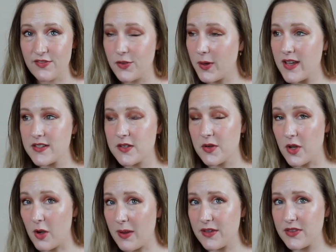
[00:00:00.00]
If you guys don't
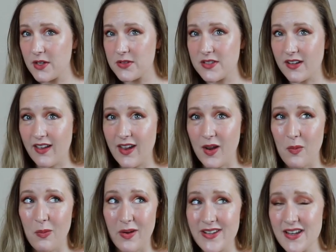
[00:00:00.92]
know about those, they're like
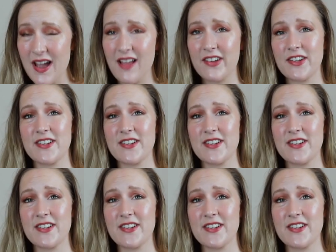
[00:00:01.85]
one dollar